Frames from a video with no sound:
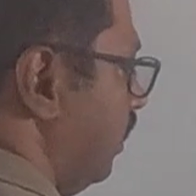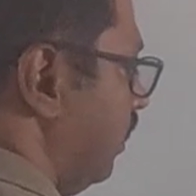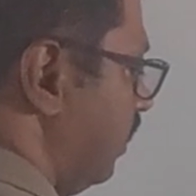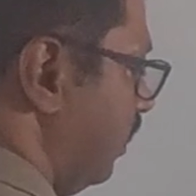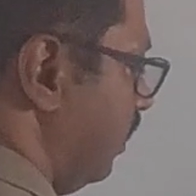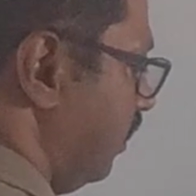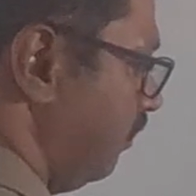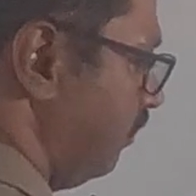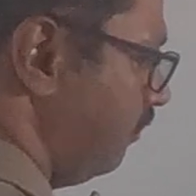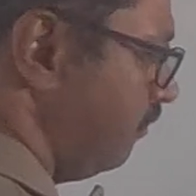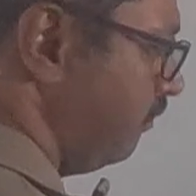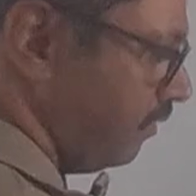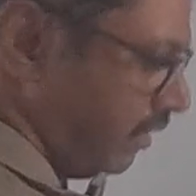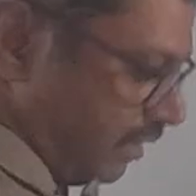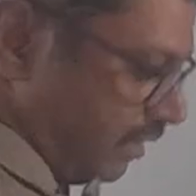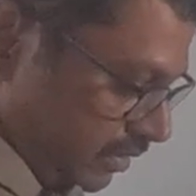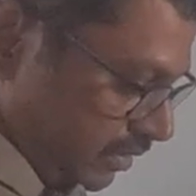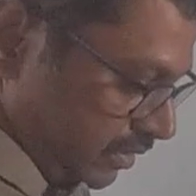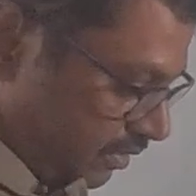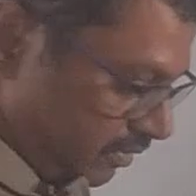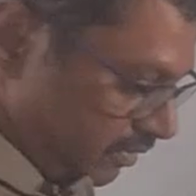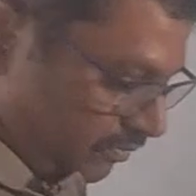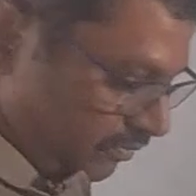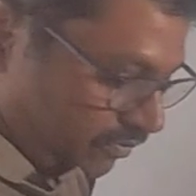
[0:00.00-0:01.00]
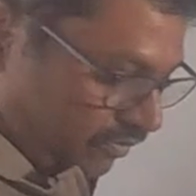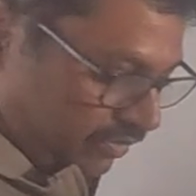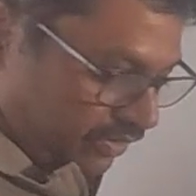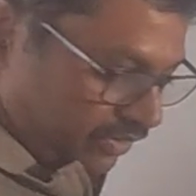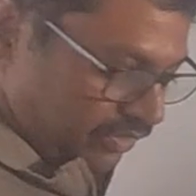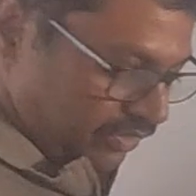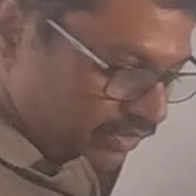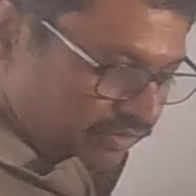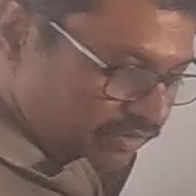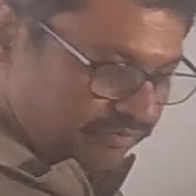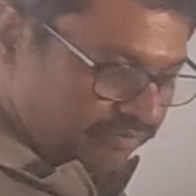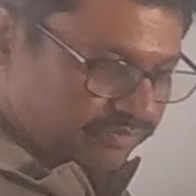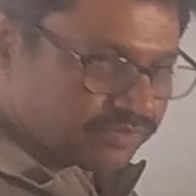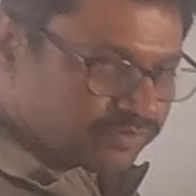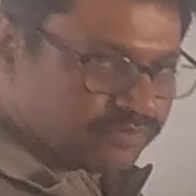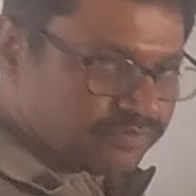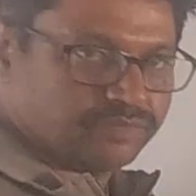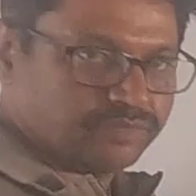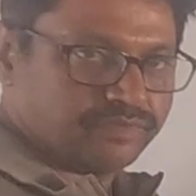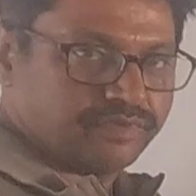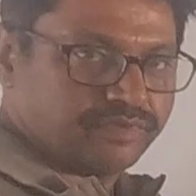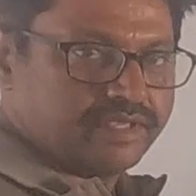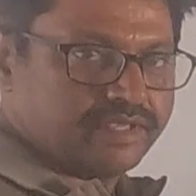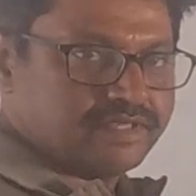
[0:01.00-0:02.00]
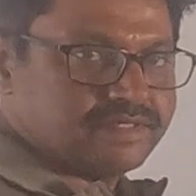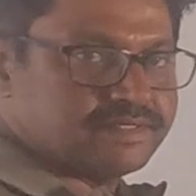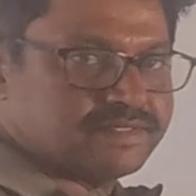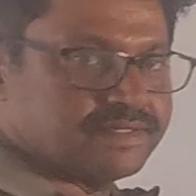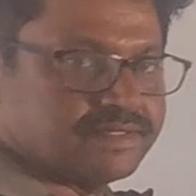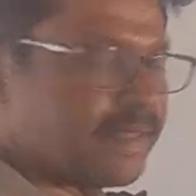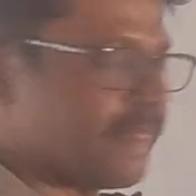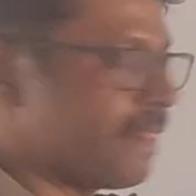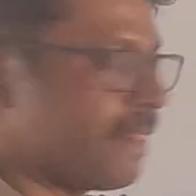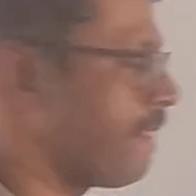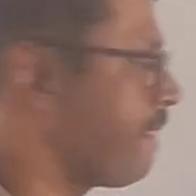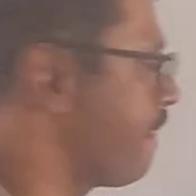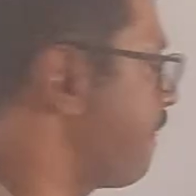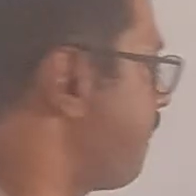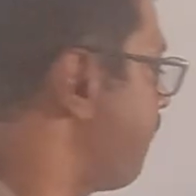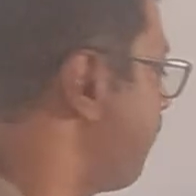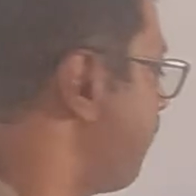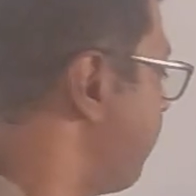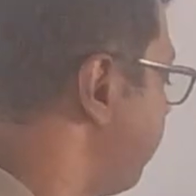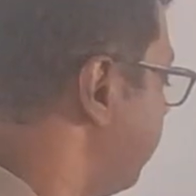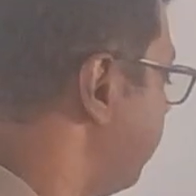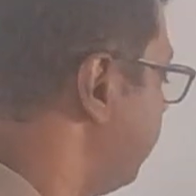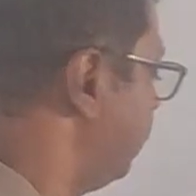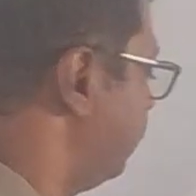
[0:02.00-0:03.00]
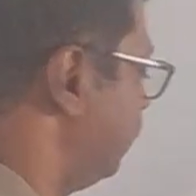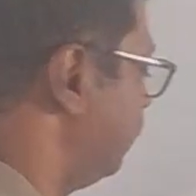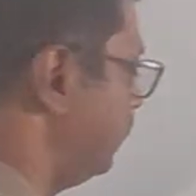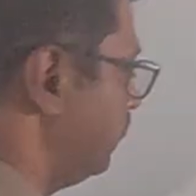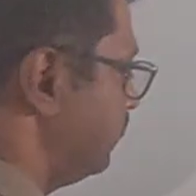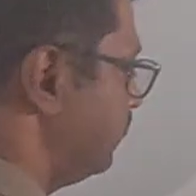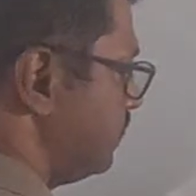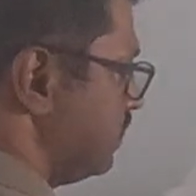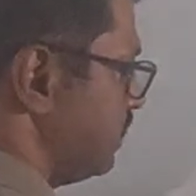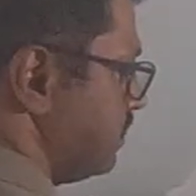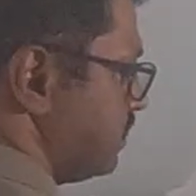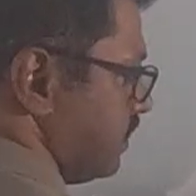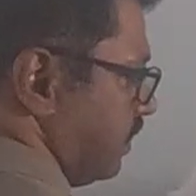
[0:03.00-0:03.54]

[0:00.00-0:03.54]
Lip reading: Now what you have to do is just